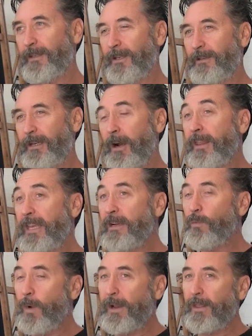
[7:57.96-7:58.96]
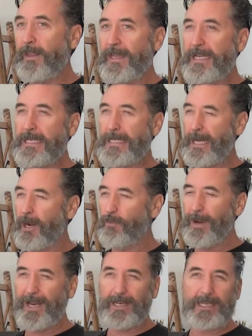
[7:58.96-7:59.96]
You know, I think one of the things, I
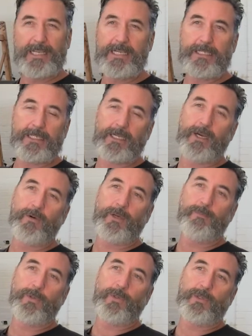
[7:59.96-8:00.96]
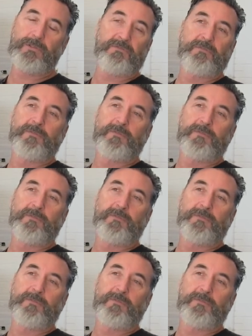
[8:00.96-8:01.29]
read it years ago in a book,